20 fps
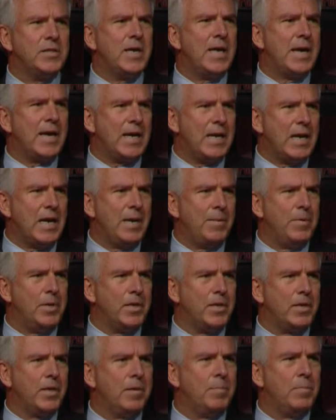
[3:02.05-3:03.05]

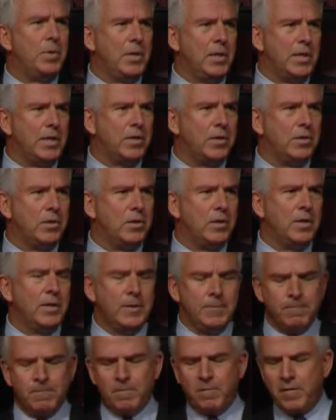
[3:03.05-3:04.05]
economic and political,
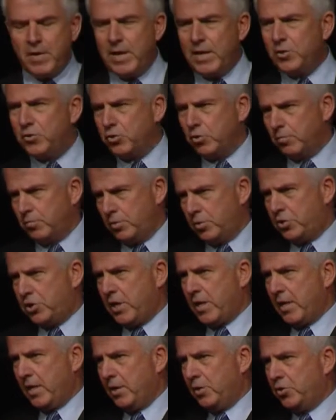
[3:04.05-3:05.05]
financial
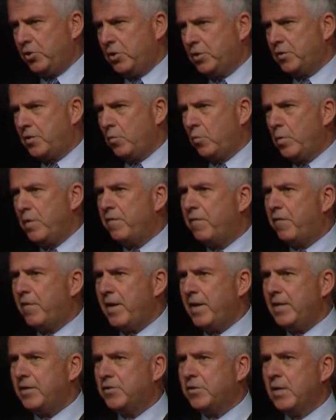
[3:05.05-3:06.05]
challenges that we
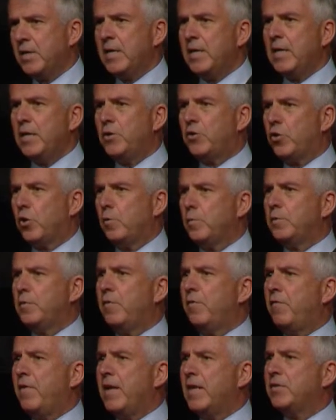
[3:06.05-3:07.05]
face in terms
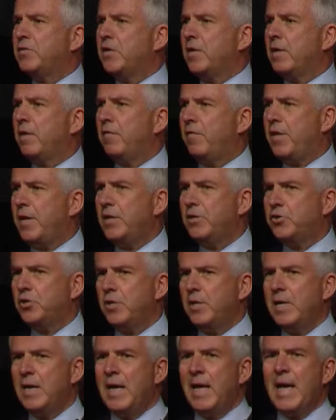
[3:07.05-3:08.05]
of advancing
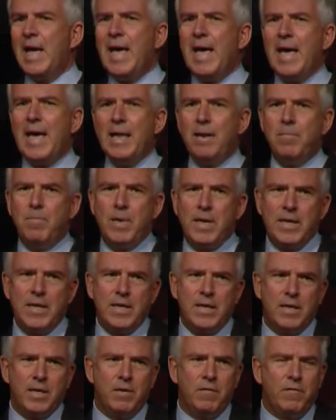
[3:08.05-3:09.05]
innovation and
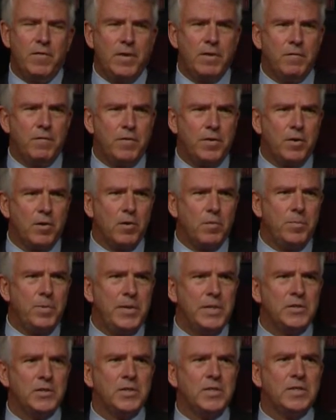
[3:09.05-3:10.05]
making innovative
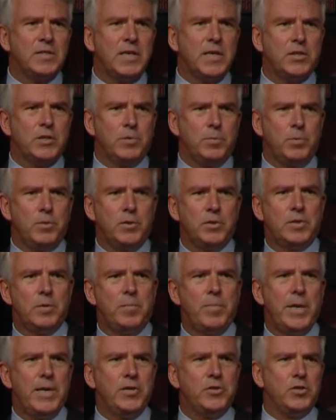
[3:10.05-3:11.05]
therapies accessible to
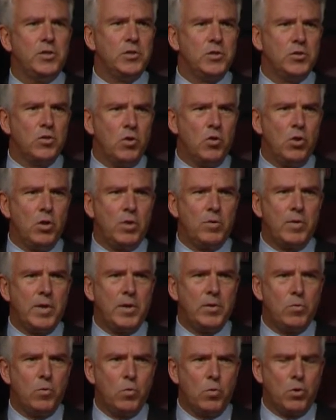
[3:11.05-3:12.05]
patients all
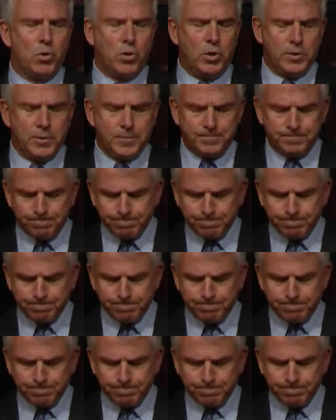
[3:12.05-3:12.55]
around the world.